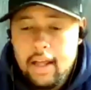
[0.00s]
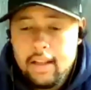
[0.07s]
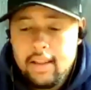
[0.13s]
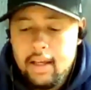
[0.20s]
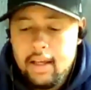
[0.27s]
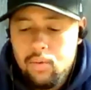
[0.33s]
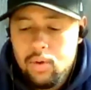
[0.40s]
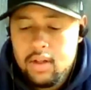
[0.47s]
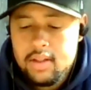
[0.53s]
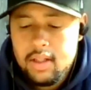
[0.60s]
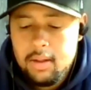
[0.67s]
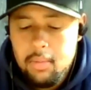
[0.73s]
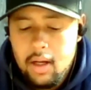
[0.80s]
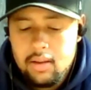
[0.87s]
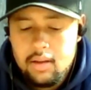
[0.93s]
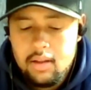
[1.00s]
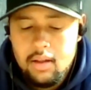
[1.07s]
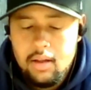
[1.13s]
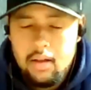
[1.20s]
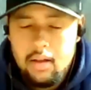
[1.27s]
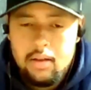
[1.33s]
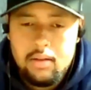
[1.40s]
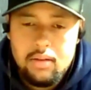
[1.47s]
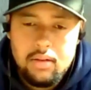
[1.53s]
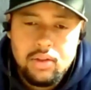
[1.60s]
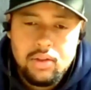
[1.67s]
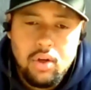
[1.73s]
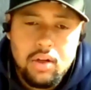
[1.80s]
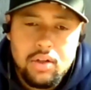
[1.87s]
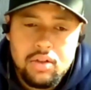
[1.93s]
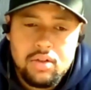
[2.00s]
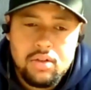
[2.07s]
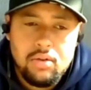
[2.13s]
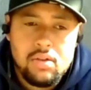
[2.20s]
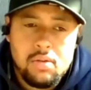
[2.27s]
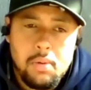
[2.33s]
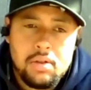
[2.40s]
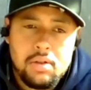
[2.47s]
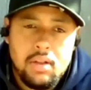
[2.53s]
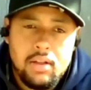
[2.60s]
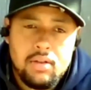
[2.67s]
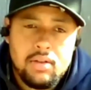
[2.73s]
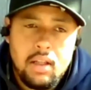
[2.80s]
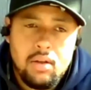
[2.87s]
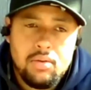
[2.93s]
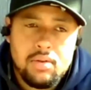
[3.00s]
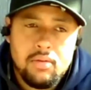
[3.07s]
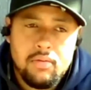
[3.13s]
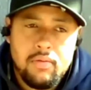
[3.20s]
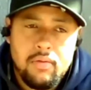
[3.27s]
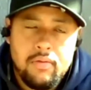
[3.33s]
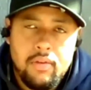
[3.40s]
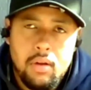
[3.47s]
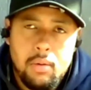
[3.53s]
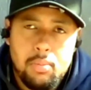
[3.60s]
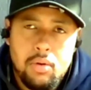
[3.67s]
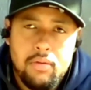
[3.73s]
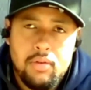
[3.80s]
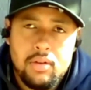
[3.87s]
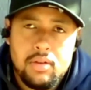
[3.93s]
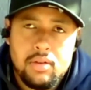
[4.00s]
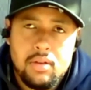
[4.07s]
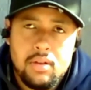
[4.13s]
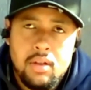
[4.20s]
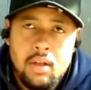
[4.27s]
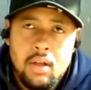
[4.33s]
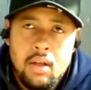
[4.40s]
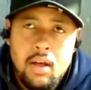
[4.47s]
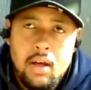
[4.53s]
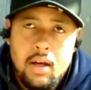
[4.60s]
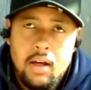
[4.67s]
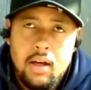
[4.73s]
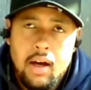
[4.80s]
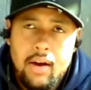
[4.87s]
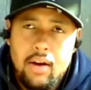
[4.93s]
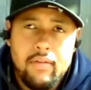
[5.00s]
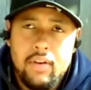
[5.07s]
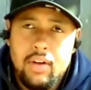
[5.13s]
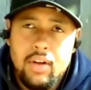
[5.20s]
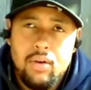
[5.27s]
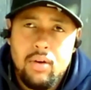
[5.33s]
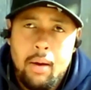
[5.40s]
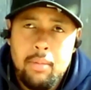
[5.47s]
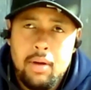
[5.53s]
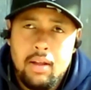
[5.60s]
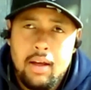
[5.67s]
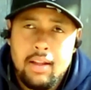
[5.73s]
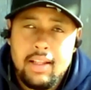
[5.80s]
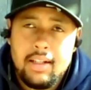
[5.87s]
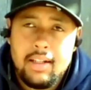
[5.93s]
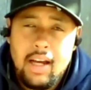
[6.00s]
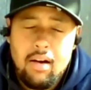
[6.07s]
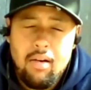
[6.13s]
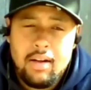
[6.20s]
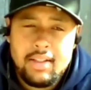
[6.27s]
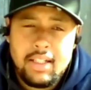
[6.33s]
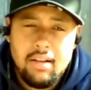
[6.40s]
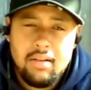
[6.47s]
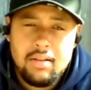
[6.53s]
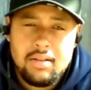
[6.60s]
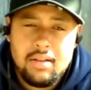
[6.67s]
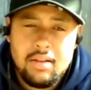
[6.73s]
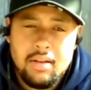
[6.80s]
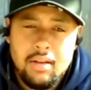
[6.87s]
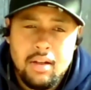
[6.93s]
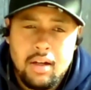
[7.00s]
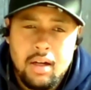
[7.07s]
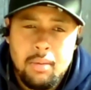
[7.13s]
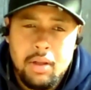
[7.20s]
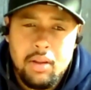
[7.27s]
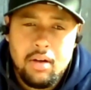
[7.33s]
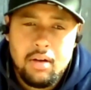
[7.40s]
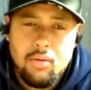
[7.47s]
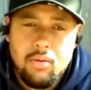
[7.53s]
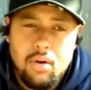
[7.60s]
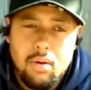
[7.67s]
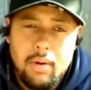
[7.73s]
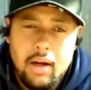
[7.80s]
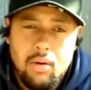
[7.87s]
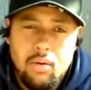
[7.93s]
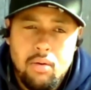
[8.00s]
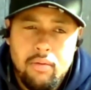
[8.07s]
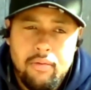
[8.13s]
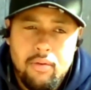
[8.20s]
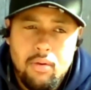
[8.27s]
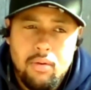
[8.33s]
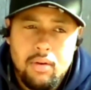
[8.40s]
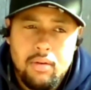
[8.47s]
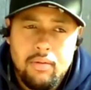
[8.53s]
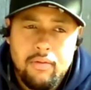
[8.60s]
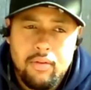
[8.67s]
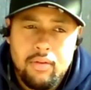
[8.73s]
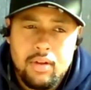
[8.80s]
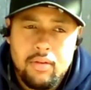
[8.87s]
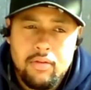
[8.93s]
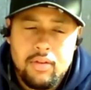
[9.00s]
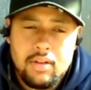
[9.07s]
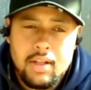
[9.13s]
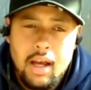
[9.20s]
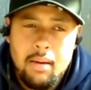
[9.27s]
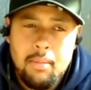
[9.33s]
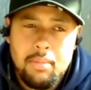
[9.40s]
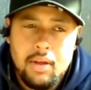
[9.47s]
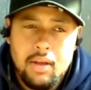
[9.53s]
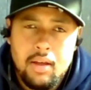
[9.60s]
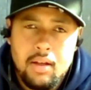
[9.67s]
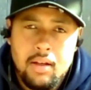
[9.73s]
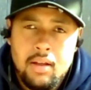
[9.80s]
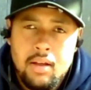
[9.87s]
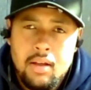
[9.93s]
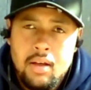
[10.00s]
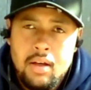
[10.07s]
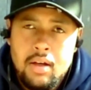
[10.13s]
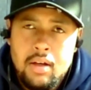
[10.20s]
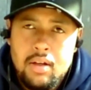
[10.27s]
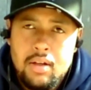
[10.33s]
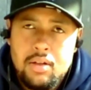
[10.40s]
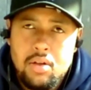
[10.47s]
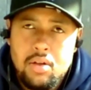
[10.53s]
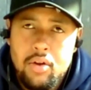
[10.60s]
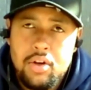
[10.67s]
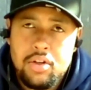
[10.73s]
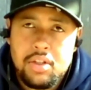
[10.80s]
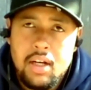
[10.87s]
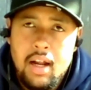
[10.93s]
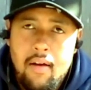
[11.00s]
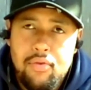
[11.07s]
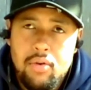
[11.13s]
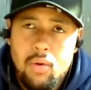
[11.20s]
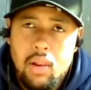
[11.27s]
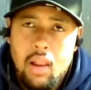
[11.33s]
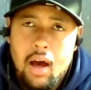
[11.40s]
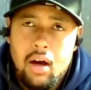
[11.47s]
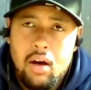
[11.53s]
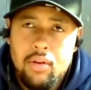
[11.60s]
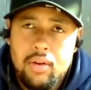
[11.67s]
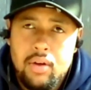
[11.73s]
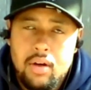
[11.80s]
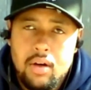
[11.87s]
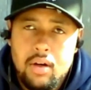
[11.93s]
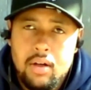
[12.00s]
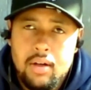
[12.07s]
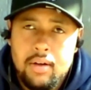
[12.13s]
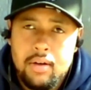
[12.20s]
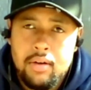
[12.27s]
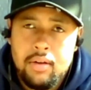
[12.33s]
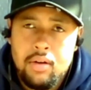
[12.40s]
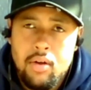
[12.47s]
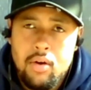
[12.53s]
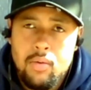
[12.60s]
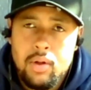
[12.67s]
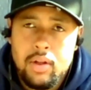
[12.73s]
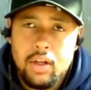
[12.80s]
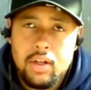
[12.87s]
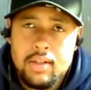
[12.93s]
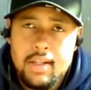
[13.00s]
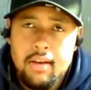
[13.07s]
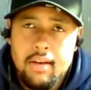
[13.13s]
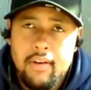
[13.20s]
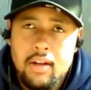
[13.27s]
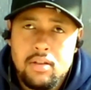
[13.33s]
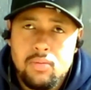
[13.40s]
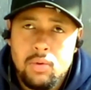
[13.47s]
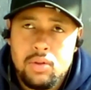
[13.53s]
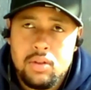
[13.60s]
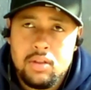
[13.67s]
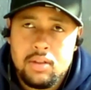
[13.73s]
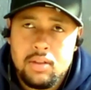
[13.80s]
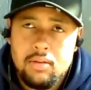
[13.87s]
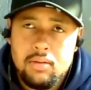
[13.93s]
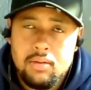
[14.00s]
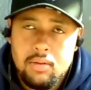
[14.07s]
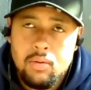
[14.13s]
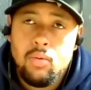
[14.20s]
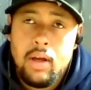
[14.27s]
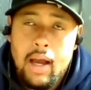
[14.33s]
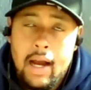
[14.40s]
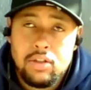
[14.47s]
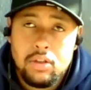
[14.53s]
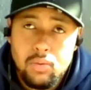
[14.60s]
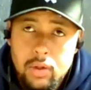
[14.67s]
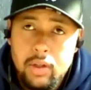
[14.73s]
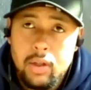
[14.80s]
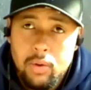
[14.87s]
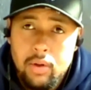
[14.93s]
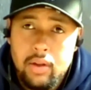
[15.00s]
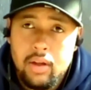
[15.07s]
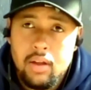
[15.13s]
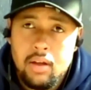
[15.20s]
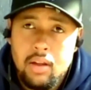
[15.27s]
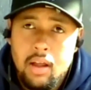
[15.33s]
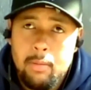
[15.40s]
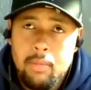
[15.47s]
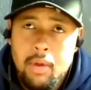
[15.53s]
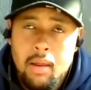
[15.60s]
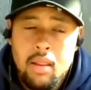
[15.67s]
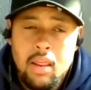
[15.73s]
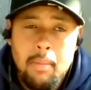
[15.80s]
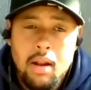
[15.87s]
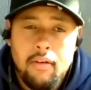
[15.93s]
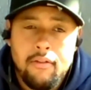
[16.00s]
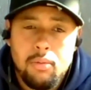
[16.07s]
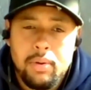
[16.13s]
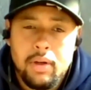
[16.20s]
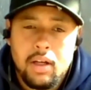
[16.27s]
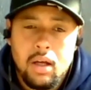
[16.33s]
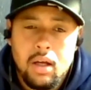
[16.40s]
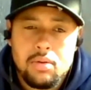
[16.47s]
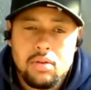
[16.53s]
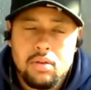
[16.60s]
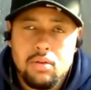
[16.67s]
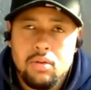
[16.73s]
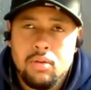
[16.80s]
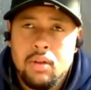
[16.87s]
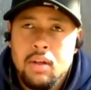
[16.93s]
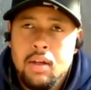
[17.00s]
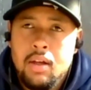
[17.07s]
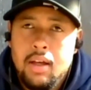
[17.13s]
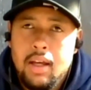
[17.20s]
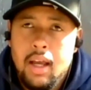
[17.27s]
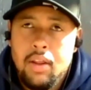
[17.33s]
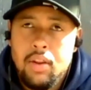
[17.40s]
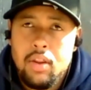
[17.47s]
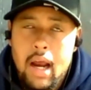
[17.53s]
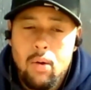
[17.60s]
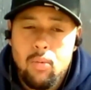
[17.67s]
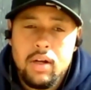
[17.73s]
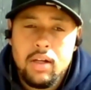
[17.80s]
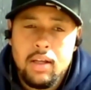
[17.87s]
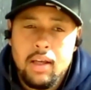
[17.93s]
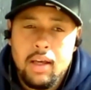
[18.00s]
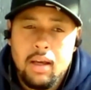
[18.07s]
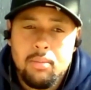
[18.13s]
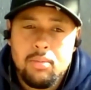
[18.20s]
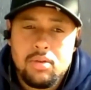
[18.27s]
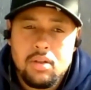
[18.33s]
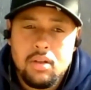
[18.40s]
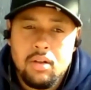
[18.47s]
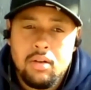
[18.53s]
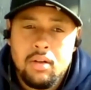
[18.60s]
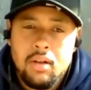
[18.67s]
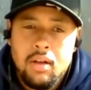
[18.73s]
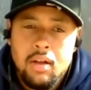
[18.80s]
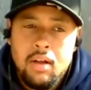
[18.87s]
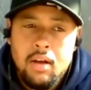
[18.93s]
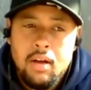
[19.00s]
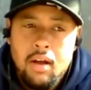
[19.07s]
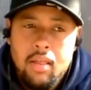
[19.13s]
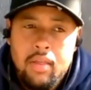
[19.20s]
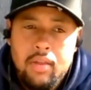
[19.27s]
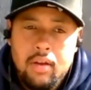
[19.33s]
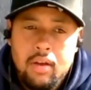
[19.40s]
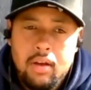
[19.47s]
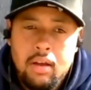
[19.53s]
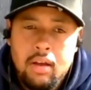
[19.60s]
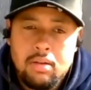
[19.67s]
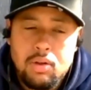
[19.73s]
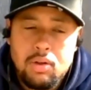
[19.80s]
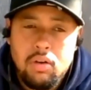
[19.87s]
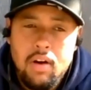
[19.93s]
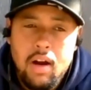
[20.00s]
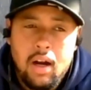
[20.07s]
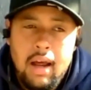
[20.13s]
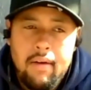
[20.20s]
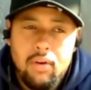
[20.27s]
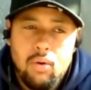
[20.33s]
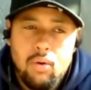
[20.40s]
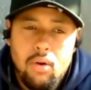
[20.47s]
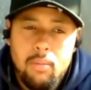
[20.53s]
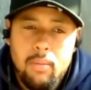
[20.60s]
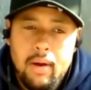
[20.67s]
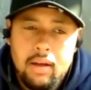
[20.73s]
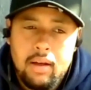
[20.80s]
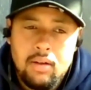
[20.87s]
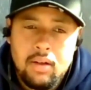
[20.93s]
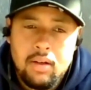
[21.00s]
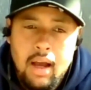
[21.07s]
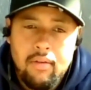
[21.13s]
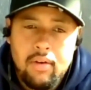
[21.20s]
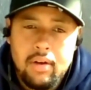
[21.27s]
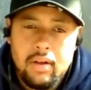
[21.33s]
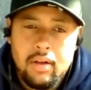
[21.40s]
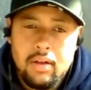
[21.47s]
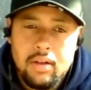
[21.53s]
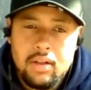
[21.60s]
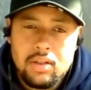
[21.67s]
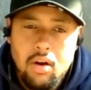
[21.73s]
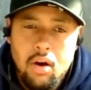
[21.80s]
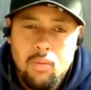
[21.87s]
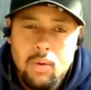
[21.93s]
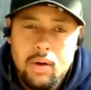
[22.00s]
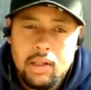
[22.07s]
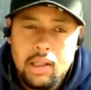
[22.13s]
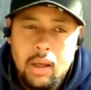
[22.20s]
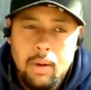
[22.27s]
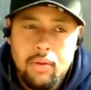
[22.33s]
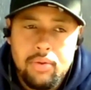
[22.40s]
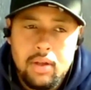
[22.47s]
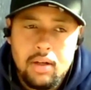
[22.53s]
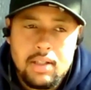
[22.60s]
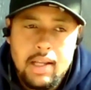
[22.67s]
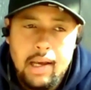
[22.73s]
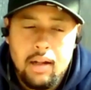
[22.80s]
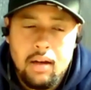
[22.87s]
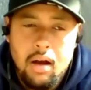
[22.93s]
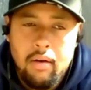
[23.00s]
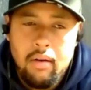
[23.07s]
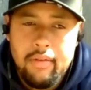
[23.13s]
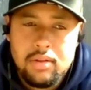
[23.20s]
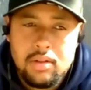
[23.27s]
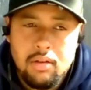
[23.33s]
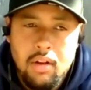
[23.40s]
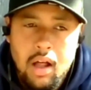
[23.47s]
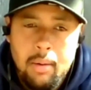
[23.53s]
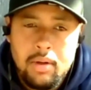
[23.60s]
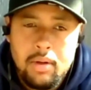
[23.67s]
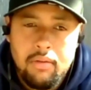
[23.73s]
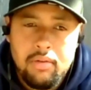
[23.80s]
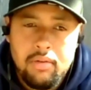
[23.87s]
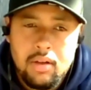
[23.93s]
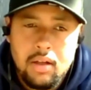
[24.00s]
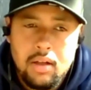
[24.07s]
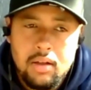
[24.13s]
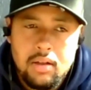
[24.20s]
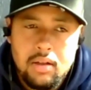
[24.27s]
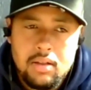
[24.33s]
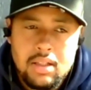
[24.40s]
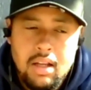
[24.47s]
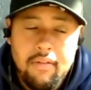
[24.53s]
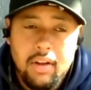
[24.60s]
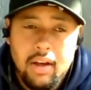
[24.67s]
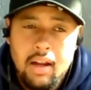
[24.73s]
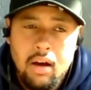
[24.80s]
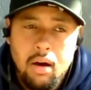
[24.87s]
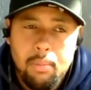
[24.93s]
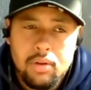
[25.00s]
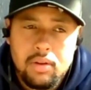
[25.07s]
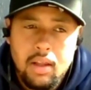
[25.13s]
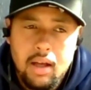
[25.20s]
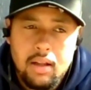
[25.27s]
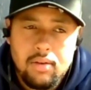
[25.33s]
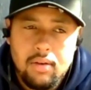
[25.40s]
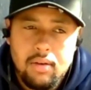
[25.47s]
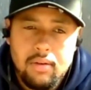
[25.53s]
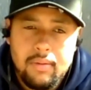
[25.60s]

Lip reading: think with a team like the Chargers too, especially like you said, losing Phillip Rivers, I don't even know. I mean, I think Tyrod Taylor's they're going to be their quarterback going forward for the time being. So they're just going to to rely on their, their really good defense, which is actually really, really good. And they made a few pickups too in that run game. So yeah, especially if you're not going to have a quarterback, you can have a solid running game. I think taking an offensive lineman definitely going to help with that. So